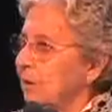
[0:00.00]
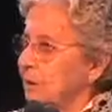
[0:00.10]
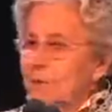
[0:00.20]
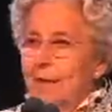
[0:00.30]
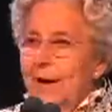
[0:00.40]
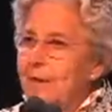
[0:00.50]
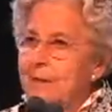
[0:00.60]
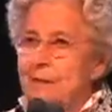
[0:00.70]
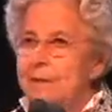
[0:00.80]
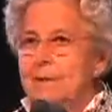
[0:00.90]
uh, deal
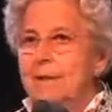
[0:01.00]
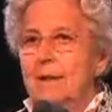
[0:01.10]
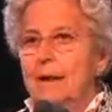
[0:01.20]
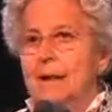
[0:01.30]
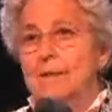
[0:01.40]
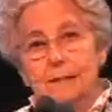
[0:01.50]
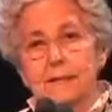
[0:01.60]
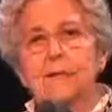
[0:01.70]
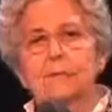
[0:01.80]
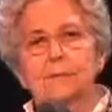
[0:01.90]
of debate
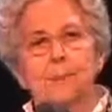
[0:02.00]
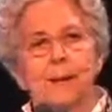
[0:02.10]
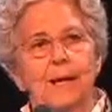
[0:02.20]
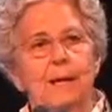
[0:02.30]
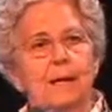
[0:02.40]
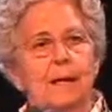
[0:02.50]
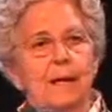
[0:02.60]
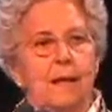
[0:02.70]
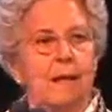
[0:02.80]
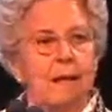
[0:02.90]
and very
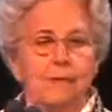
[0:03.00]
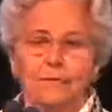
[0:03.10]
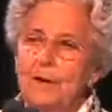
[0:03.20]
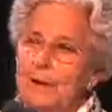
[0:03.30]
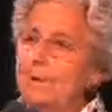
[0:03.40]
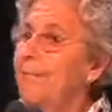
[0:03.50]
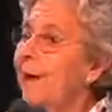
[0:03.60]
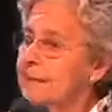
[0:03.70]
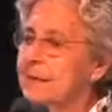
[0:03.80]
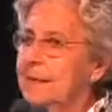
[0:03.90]
fascinating and
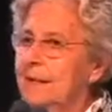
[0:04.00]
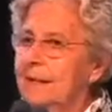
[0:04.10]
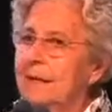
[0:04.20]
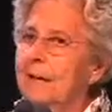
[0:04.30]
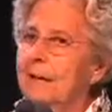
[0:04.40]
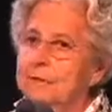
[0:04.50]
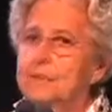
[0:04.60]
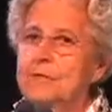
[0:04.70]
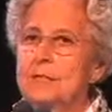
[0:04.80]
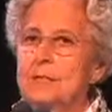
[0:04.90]
interesting legal
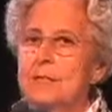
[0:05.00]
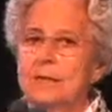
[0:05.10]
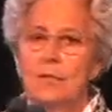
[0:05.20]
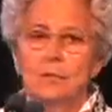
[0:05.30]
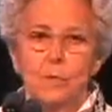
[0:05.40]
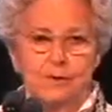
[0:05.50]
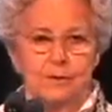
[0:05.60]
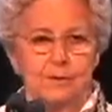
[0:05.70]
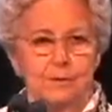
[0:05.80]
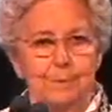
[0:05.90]
questions because you have to
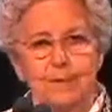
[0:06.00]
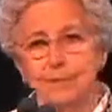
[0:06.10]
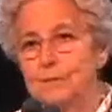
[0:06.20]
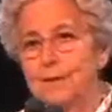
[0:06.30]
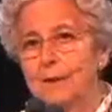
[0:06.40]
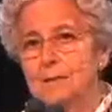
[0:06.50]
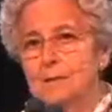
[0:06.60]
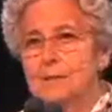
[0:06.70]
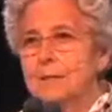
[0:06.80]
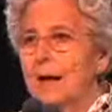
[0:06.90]
decide what is
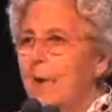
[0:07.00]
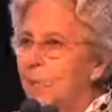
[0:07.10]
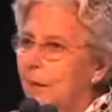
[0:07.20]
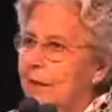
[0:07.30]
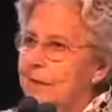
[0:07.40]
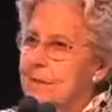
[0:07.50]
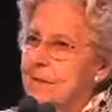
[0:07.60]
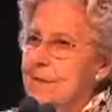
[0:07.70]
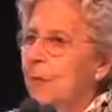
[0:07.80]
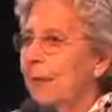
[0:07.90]
Iranian
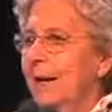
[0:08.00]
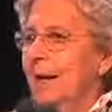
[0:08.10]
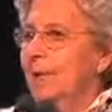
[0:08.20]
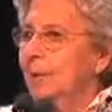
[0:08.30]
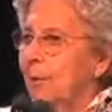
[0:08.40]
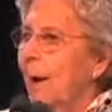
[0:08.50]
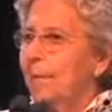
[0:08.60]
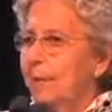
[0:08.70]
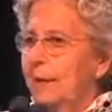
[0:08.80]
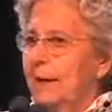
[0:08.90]
property. Some of
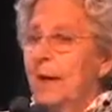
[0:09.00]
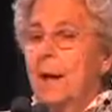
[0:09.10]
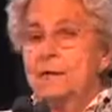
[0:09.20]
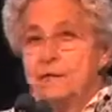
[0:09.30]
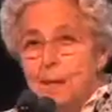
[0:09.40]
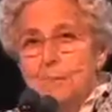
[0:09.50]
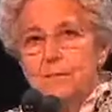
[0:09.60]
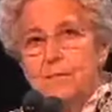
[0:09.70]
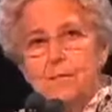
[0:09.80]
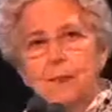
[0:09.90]
this property the
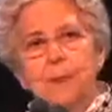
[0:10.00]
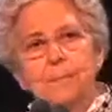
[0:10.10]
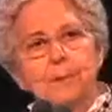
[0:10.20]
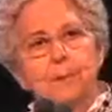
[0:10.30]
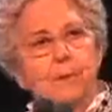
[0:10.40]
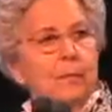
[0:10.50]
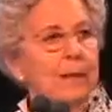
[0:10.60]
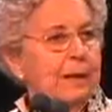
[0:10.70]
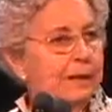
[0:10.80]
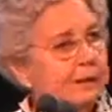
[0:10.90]
Iranians paid
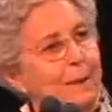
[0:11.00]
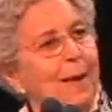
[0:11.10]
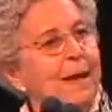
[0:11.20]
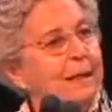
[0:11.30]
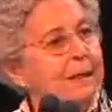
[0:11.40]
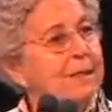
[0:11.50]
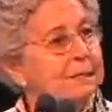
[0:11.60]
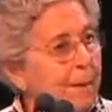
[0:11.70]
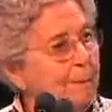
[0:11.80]
some money toward,